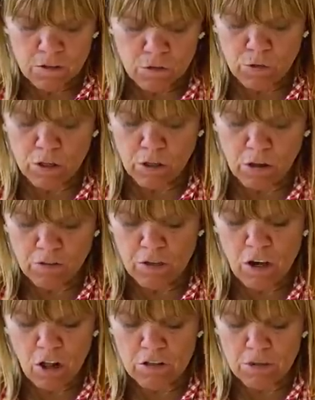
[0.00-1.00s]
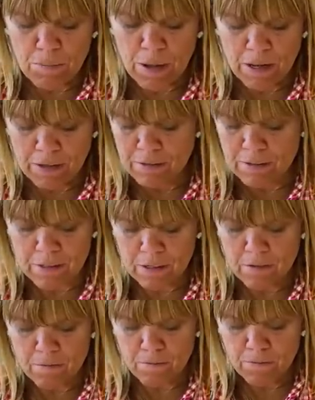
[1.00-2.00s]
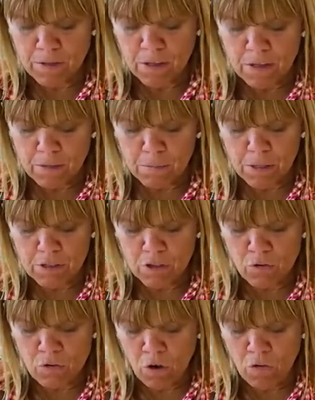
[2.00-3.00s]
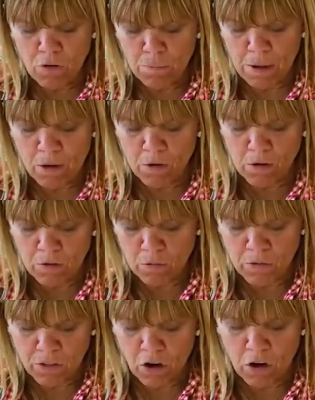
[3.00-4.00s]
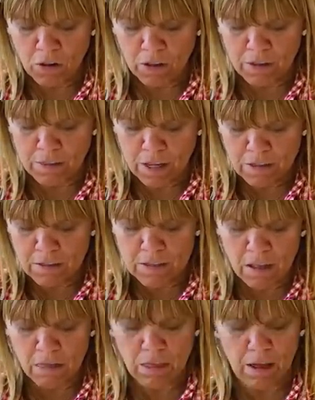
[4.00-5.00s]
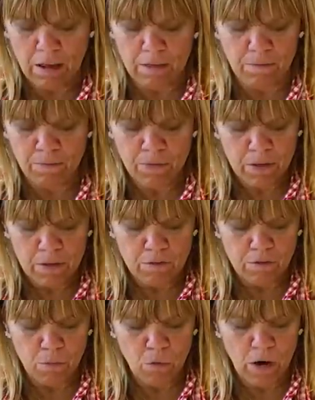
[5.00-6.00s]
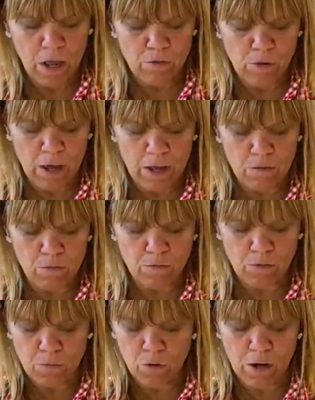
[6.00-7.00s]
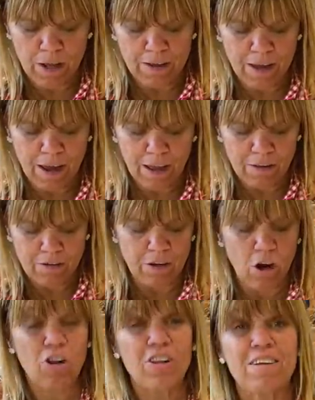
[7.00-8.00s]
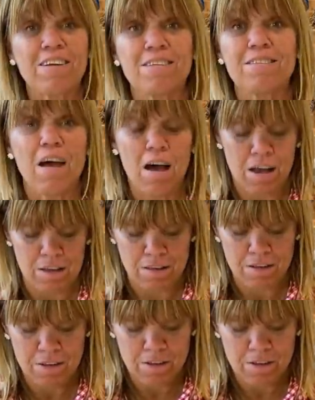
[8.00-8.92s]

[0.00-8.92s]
three cloves. It all depends, but don't overpower it with garlic. That's not the, I, from what I read and from what I gather, garlic is not